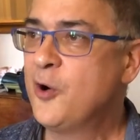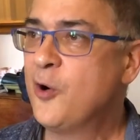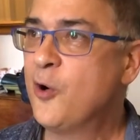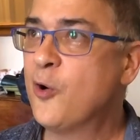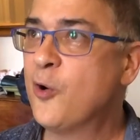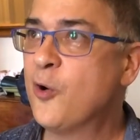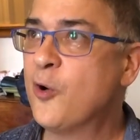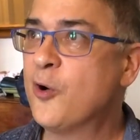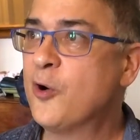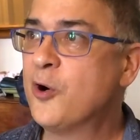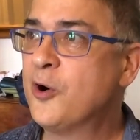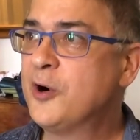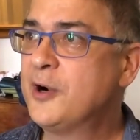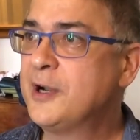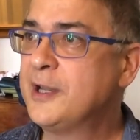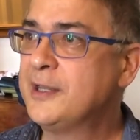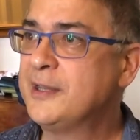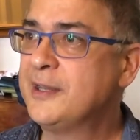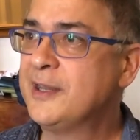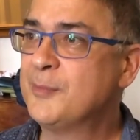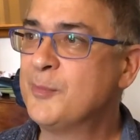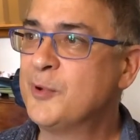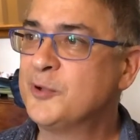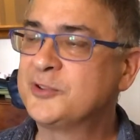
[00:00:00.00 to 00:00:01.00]
Or,
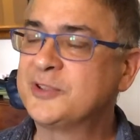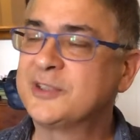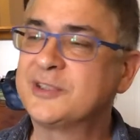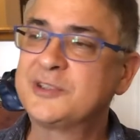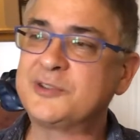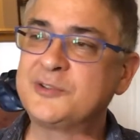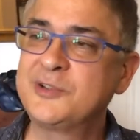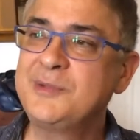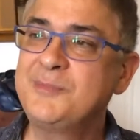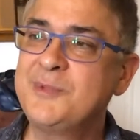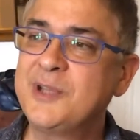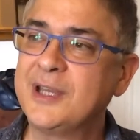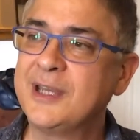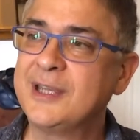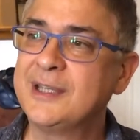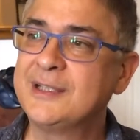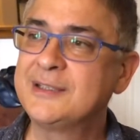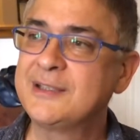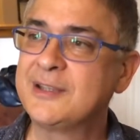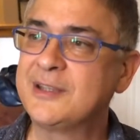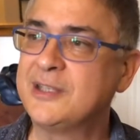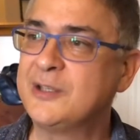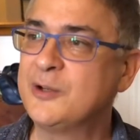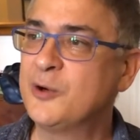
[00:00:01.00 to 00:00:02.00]
in the most extreme
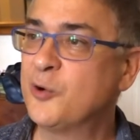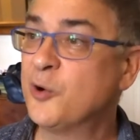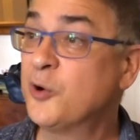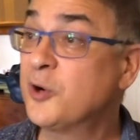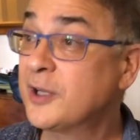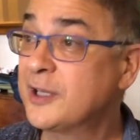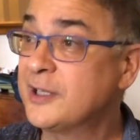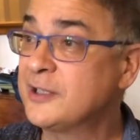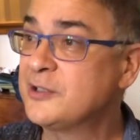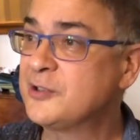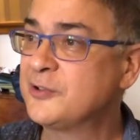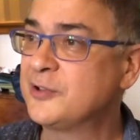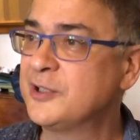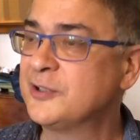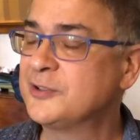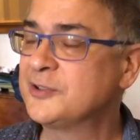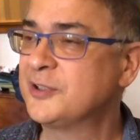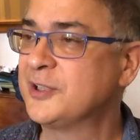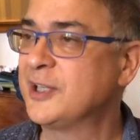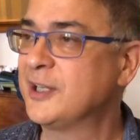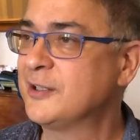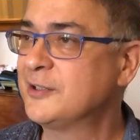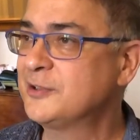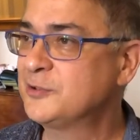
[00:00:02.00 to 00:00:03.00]
case, the organ trio
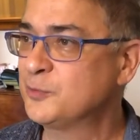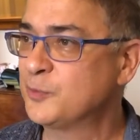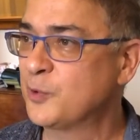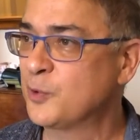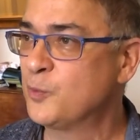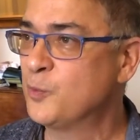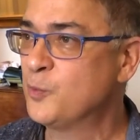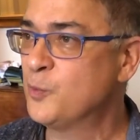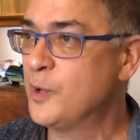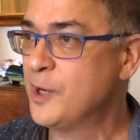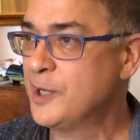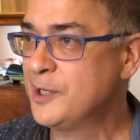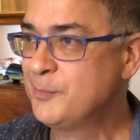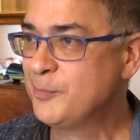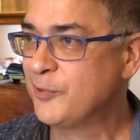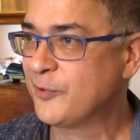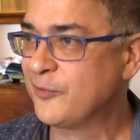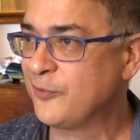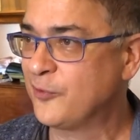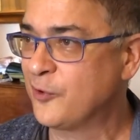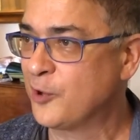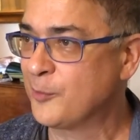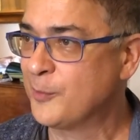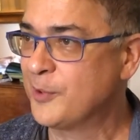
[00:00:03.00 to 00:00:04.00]
sonatas, where 1
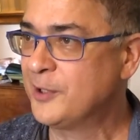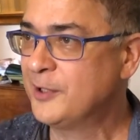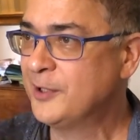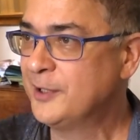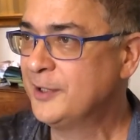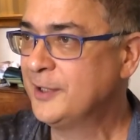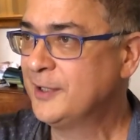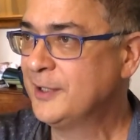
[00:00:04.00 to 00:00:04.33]
performer